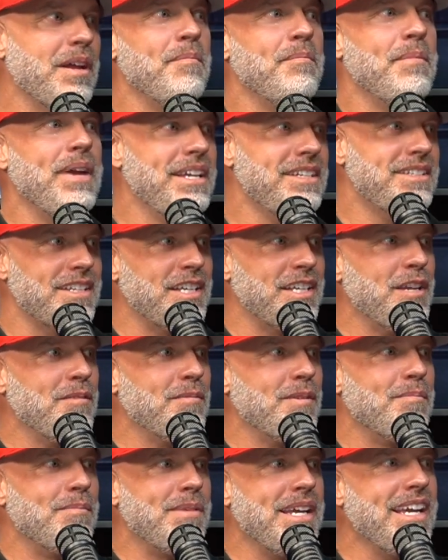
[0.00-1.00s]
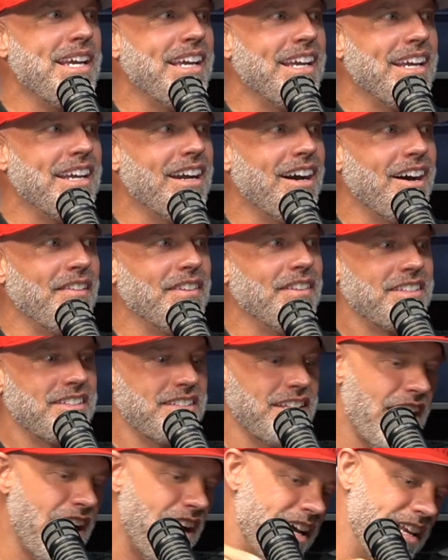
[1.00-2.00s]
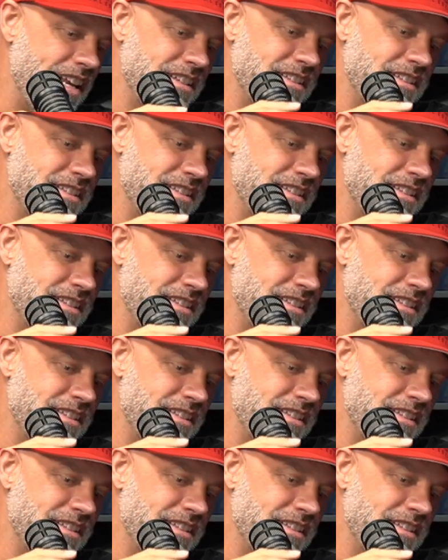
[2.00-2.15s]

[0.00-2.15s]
amazing human being on the side